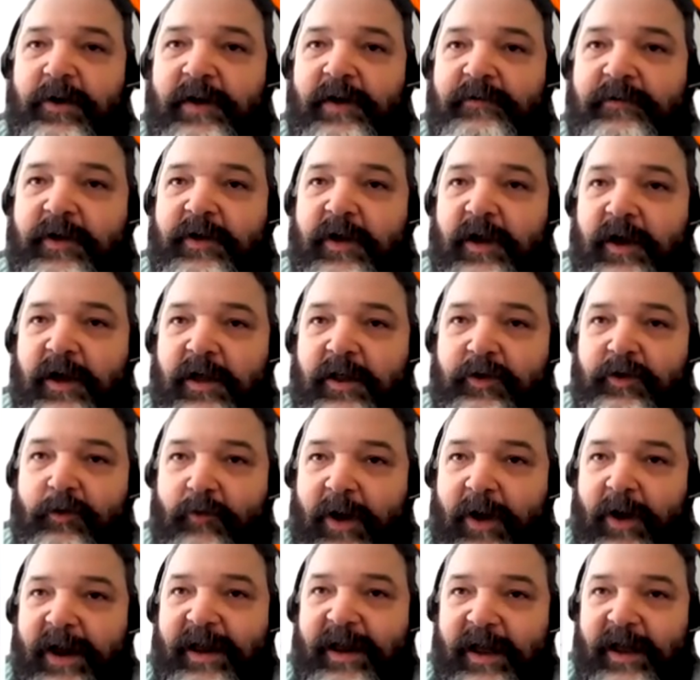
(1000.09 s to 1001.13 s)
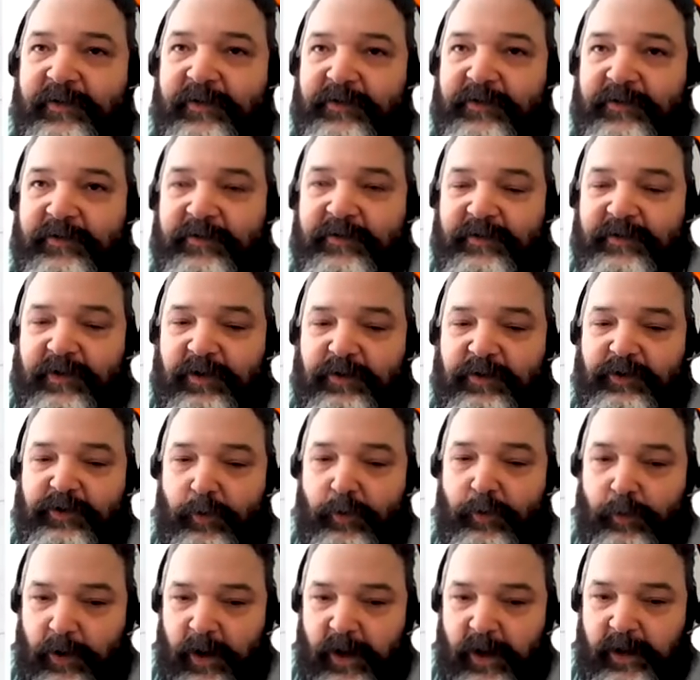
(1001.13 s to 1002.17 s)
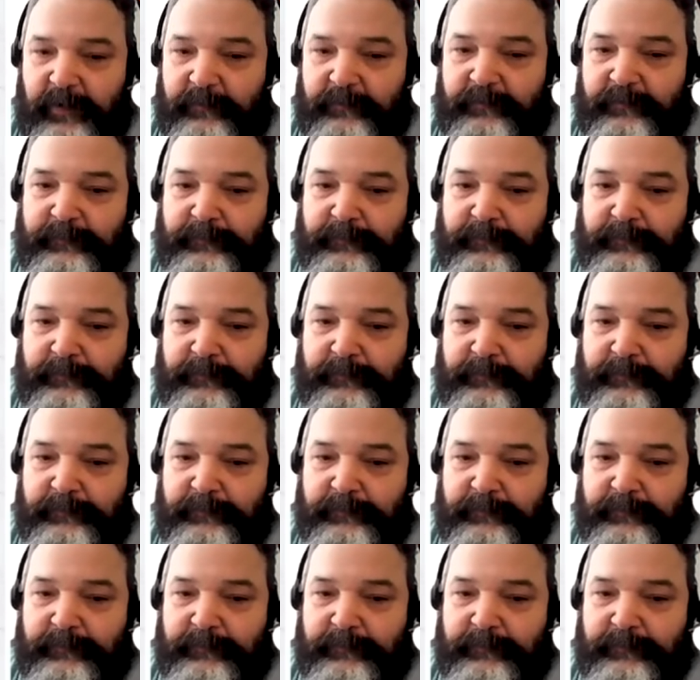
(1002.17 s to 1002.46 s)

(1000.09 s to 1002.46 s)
have the right answers in your brain.